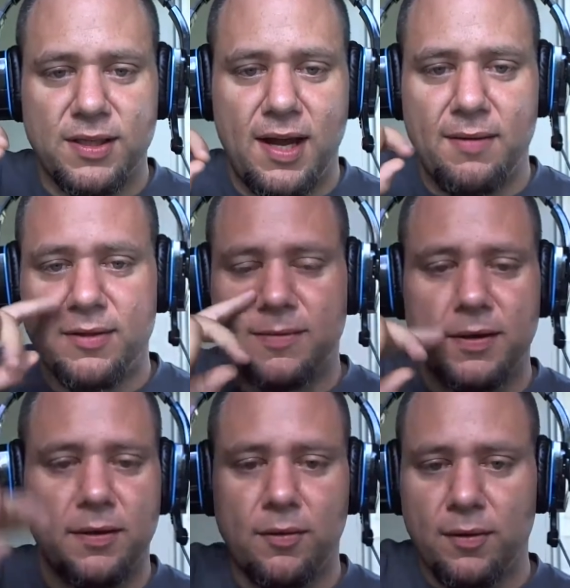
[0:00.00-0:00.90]
in the
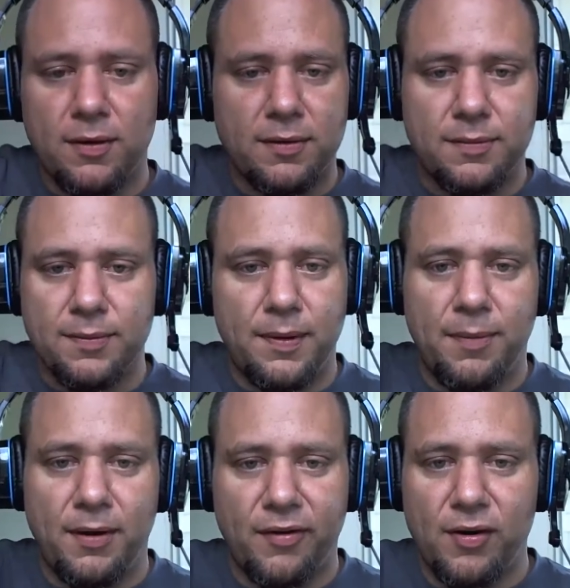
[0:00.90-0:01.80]
atmosphere or
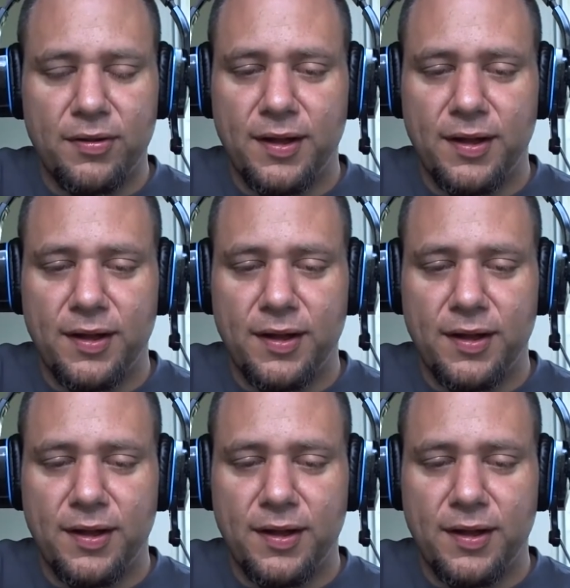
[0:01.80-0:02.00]
above Earth,